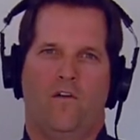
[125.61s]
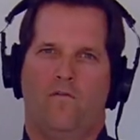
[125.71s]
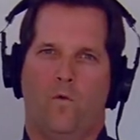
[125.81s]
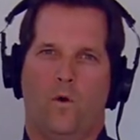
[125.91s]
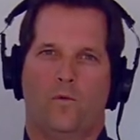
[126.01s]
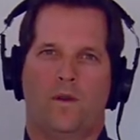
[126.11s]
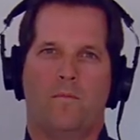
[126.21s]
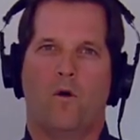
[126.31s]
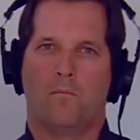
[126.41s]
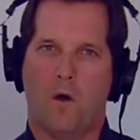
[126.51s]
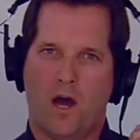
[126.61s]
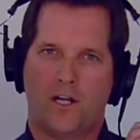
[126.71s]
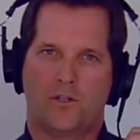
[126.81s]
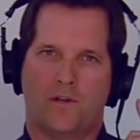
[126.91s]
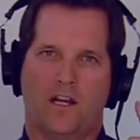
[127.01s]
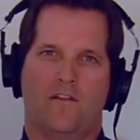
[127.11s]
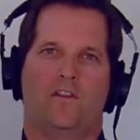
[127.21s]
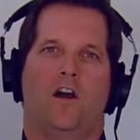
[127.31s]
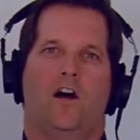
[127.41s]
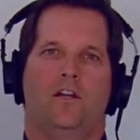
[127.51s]
For remote monitoring of
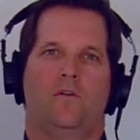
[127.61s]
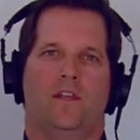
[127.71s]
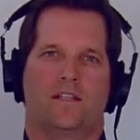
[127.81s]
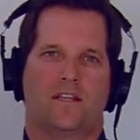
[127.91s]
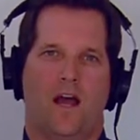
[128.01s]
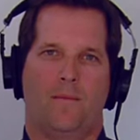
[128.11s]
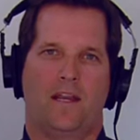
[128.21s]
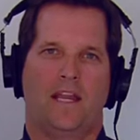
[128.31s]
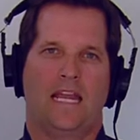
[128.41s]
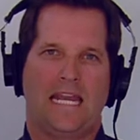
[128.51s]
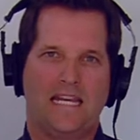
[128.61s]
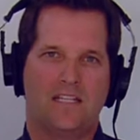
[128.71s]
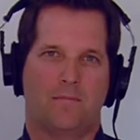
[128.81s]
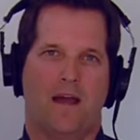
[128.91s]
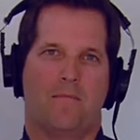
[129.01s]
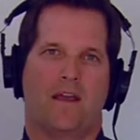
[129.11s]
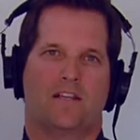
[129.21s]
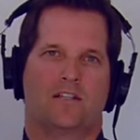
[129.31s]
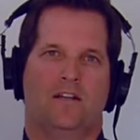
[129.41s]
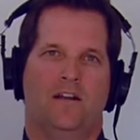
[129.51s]
the audio that's coming into my
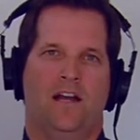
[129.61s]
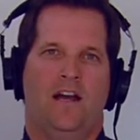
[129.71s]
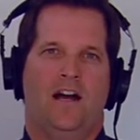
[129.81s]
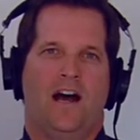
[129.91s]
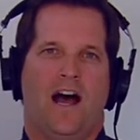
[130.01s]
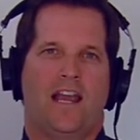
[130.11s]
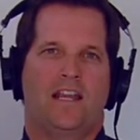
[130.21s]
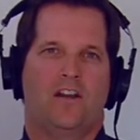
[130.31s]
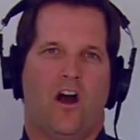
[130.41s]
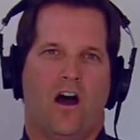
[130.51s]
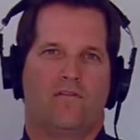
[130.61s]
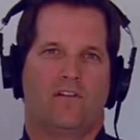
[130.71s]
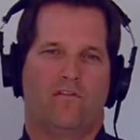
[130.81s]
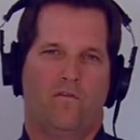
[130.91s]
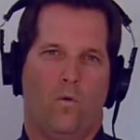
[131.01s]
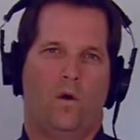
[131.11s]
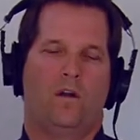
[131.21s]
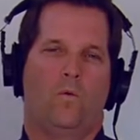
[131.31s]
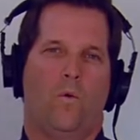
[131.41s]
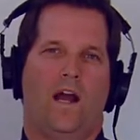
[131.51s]
mixer, I can offer
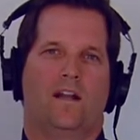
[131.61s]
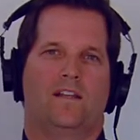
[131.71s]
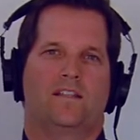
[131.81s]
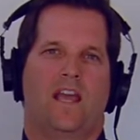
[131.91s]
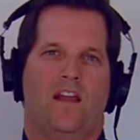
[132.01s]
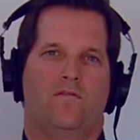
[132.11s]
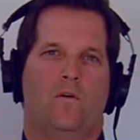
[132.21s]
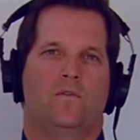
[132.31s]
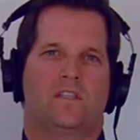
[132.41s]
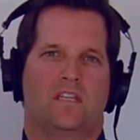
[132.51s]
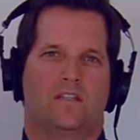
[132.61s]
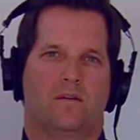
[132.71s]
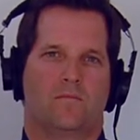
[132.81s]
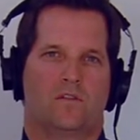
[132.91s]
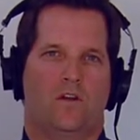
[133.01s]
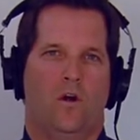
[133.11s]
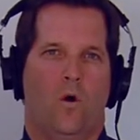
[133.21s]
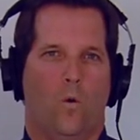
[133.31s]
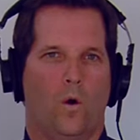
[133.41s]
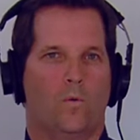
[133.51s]
four wireless headphone systems,
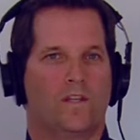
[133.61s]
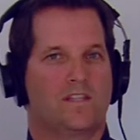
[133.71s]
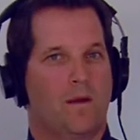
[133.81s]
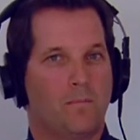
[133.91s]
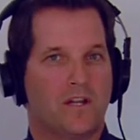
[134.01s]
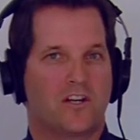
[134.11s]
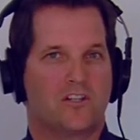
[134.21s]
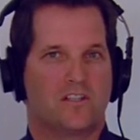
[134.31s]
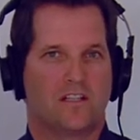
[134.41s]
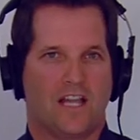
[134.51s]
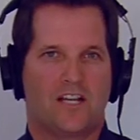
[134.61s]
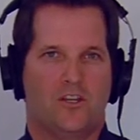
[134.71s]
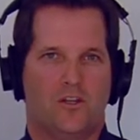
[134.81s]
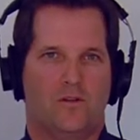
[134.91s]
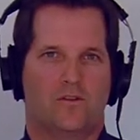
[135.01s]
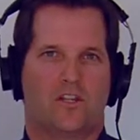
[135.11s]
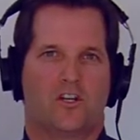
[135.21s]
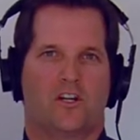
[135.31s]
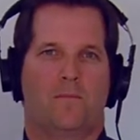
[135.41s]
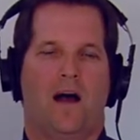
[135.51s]
or what some productions like to use the
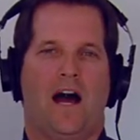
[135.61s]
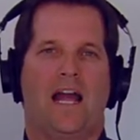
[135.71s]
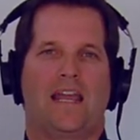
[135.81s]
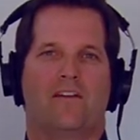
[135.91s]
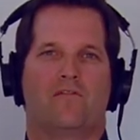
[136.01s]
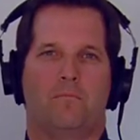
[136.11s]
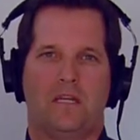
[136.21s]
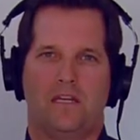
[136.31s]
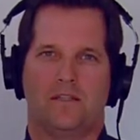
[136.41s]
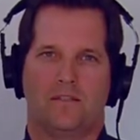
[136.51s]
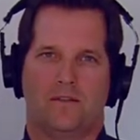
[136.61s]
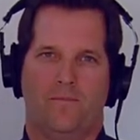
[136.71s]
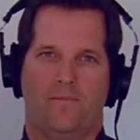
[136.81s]
term IFBs.